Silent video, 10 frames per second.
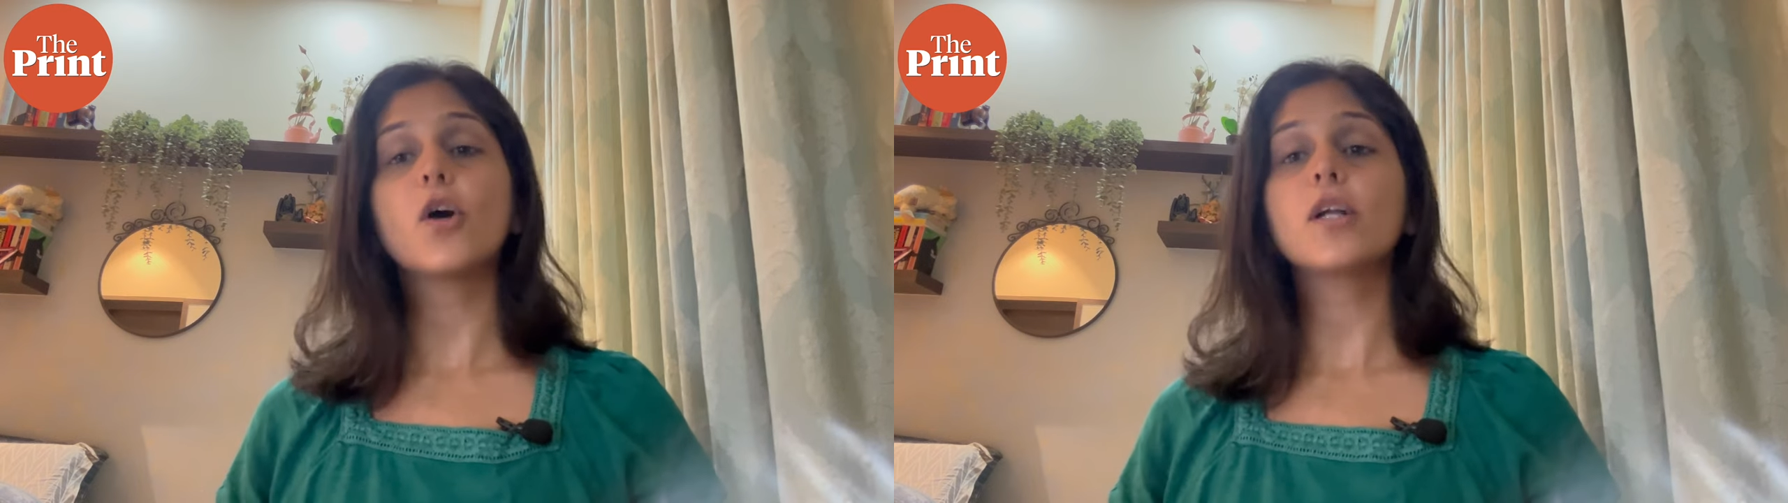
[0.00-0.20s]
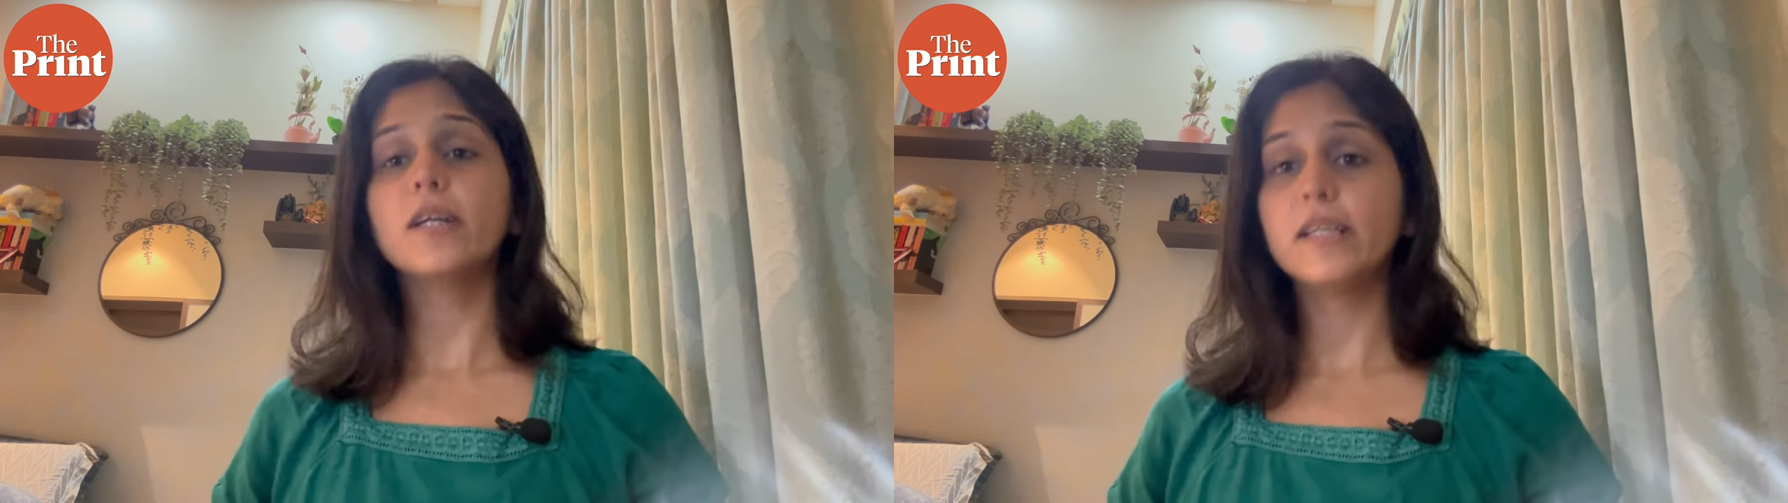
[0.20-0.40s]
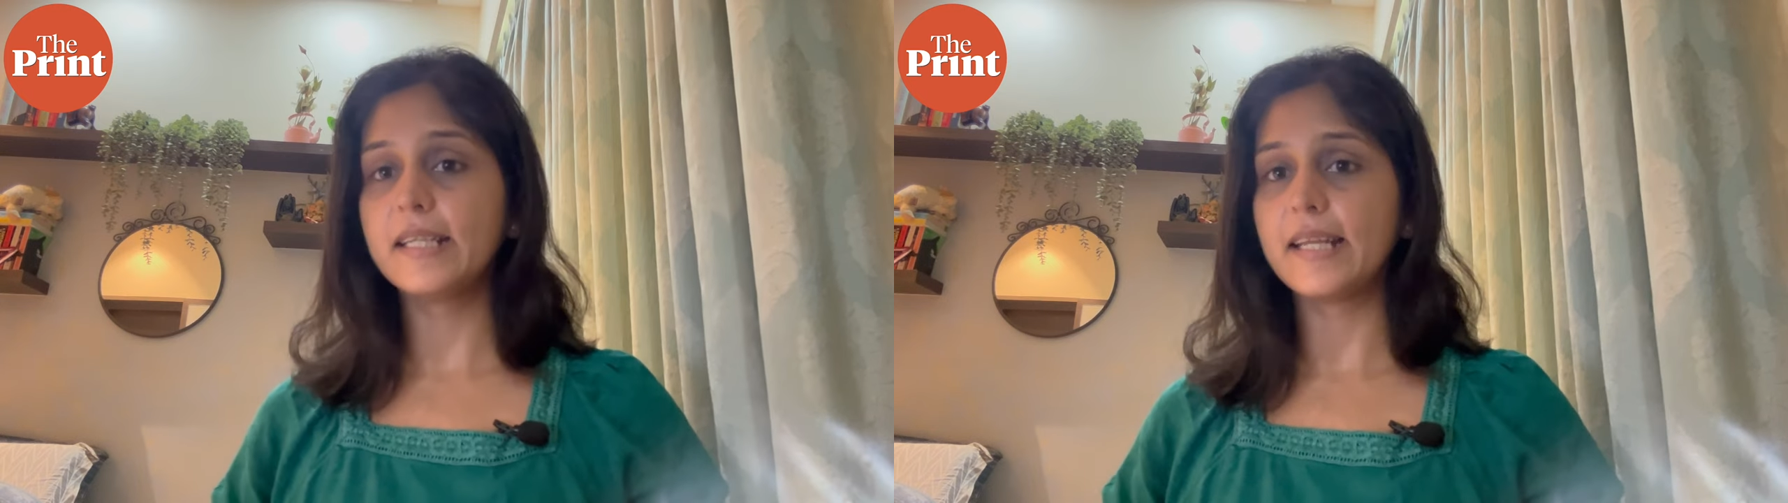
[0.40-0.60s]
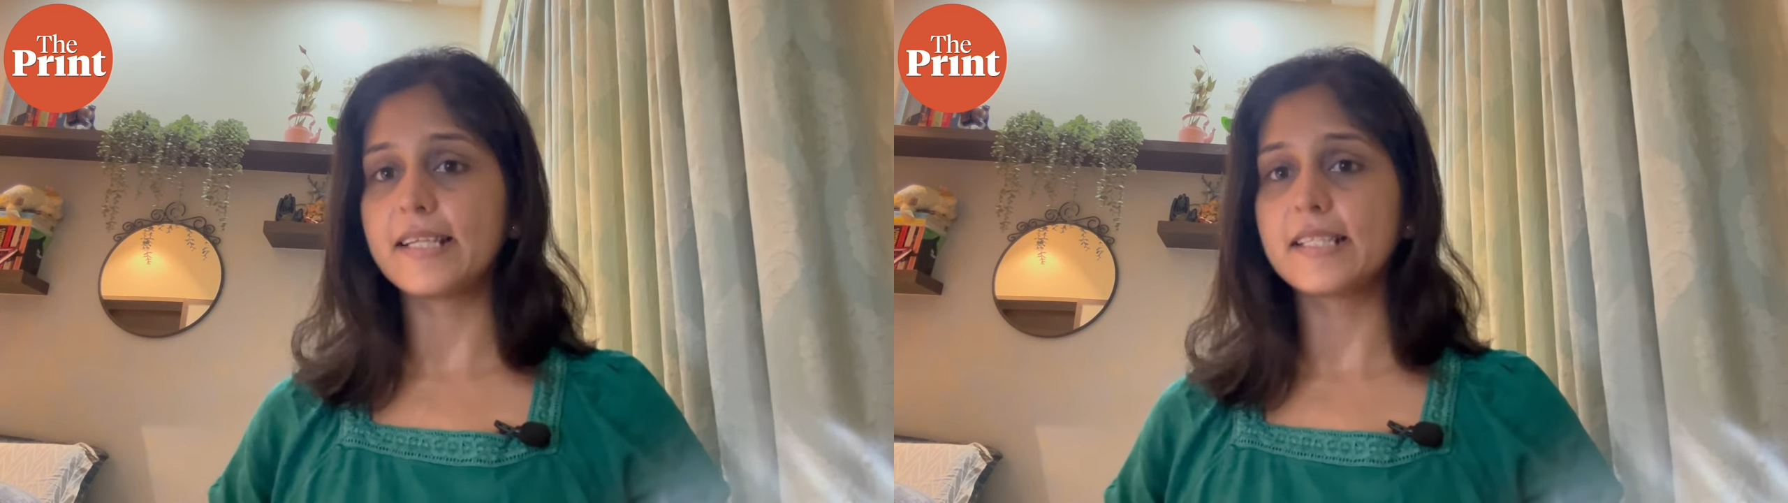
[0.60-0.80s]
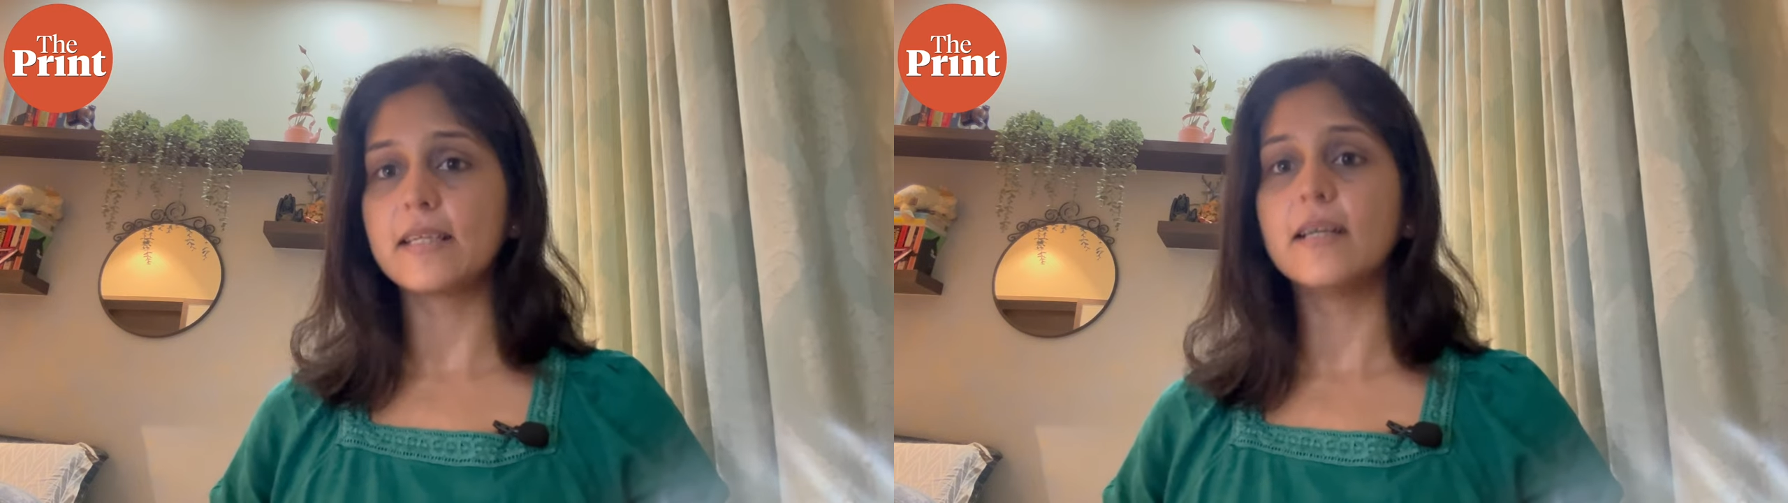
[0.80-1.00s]
or early
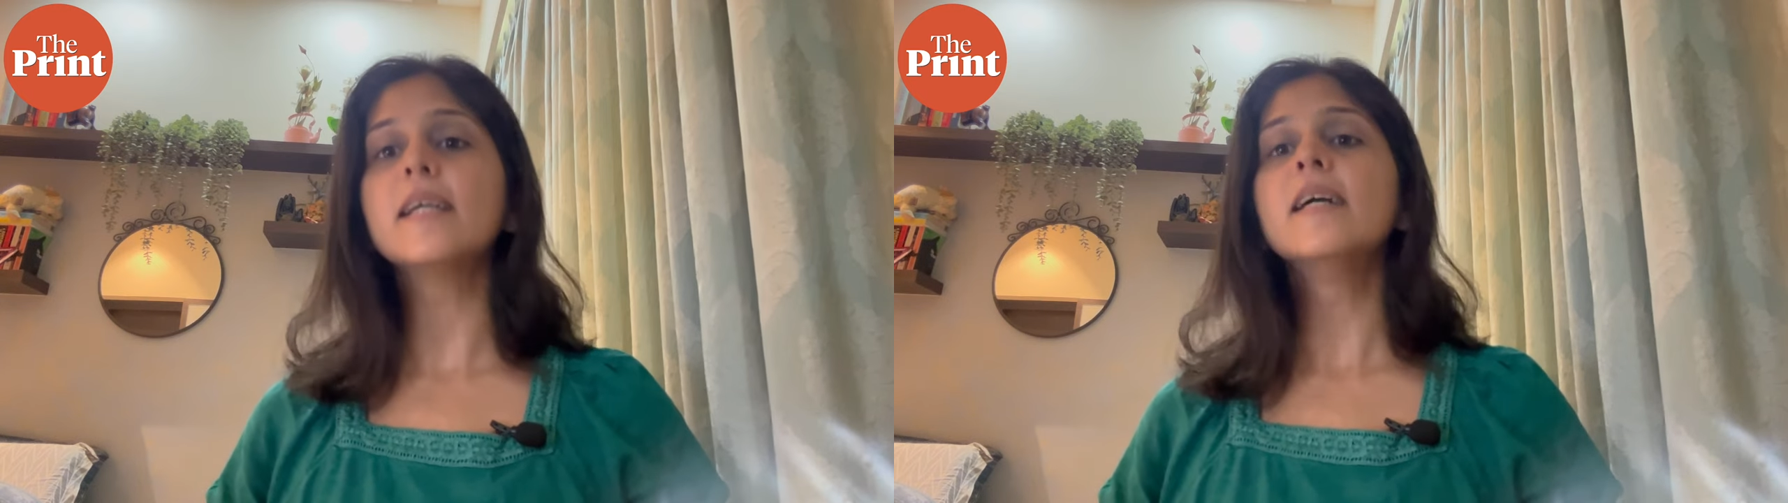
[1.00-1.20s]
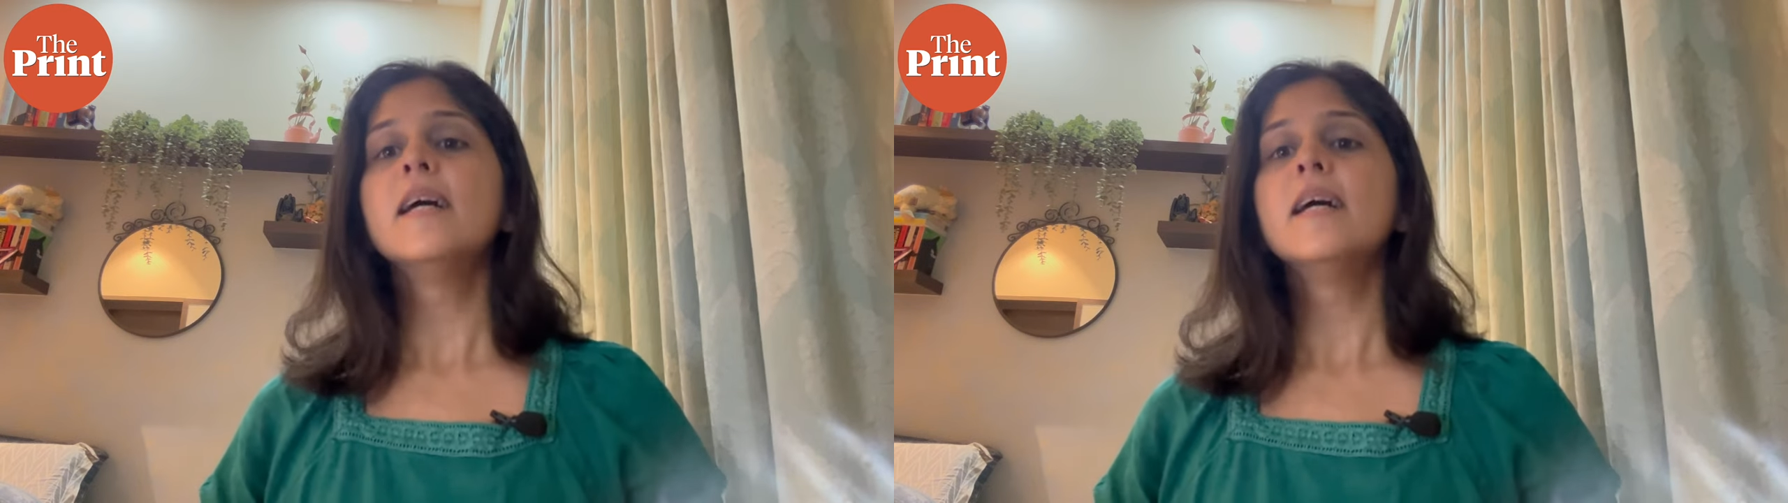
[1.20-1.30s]
next year.